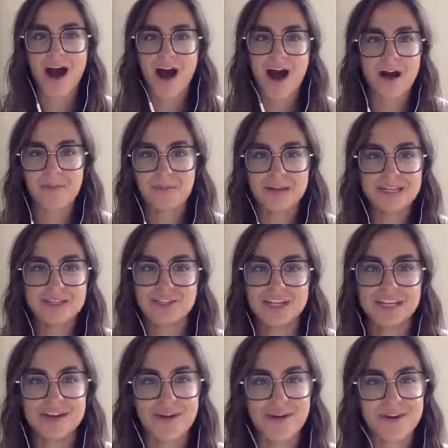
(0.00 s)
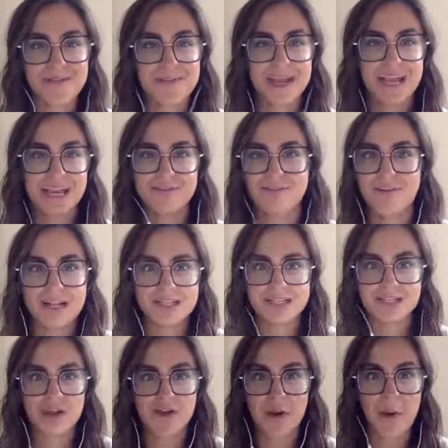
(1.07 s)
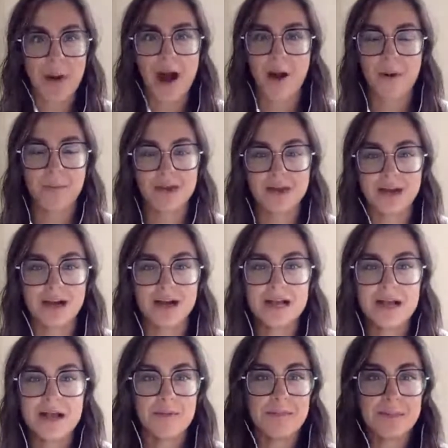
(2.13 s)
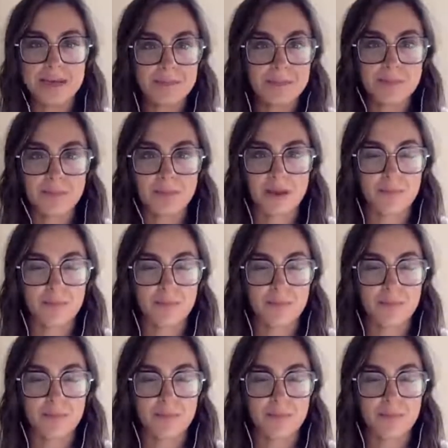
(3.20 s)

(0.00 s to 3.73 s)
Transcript: I'm literally not going to make any friends. I don't know how I'm going to meet people.